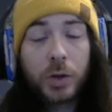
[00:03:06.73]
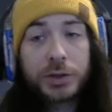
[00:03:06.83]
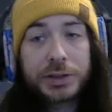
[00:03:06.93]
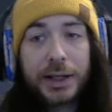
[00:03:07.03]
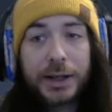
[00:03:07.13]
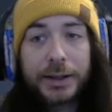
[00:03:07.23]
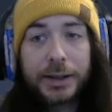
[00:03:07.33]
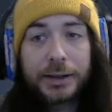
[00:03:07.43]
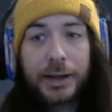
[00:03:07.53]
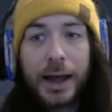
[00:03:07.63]

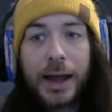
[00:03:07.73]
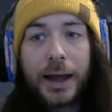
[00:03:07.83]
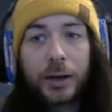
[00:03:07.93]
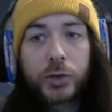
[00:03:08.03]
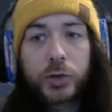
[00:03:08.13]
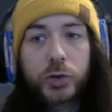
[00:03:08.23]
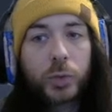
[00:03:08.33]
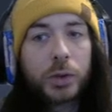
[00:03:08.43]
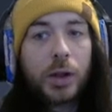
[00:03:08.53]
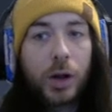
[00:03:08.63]
sliding, else
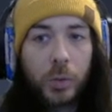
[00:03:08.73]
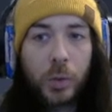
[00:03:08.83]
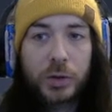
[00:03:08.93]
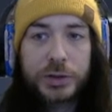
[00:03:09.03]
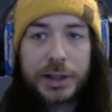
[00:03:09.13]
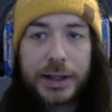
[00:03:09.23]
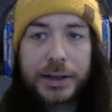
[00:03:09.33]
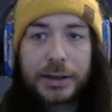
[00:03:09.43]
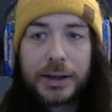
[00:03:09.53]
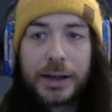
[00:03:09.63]
we're not wall
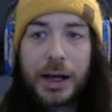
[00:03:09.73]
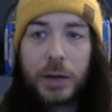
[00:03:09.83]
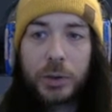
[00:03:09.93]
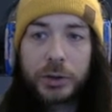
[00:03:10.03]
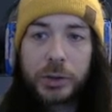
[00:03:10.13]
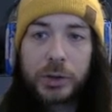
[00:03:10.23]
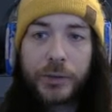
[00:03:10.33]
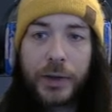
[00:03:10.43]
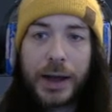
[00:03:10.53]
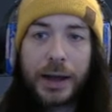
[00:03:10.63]
sliding, and we'll do
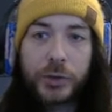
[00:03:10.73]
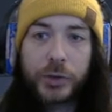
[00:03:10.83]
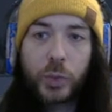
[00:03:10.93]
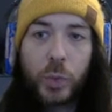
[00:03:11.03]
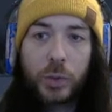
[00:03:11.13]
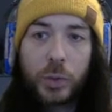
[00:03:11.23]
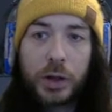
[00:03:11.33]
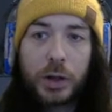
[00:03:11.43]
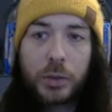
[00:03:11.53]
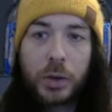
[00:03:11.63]
another else we're
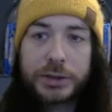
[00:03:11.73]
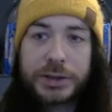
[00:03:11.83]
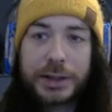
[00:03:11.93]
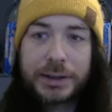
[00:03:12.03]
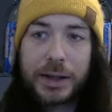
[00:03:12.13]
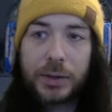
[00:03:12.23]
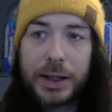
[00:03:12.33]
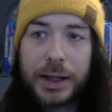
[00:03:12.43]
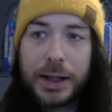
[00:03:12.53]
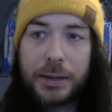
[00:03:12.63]
not wall sliding down
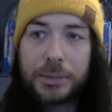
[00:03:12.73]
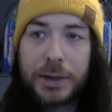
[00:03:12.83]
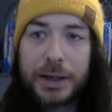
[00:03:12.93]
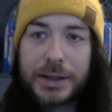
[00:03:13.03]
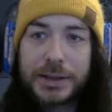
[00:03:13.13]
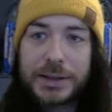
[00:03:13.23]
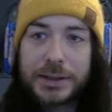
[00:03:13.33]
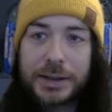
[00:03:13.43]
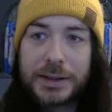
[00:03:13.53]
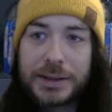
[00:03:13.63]
here in
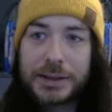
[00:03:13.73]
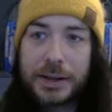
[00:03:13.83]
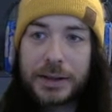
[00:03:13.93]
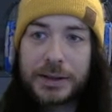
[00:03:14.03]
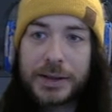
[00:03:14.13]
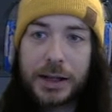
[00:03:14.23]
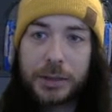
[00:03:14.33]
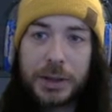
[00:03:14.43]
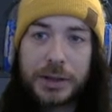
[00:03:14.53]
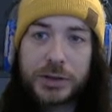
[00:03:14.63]
case this, this
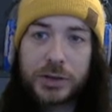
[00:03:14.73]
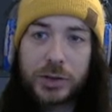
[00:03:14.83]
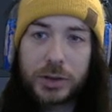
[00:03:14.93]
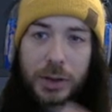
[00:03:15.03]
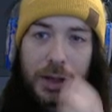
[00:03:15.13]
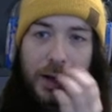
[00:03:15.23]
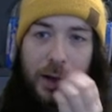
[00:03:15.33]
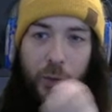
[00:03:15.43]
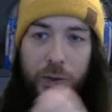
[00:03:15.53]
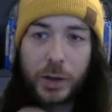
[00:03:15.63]
argument isn't true.
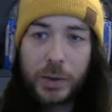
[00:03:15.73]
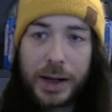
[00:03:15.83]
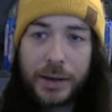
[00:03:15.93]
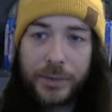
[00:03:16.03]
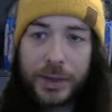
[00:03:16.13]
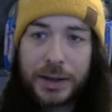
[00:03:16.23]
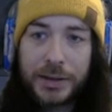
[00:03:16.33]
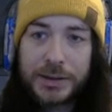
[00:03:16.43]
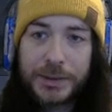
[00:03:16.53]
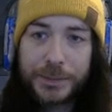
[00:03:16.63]
If we don't have this,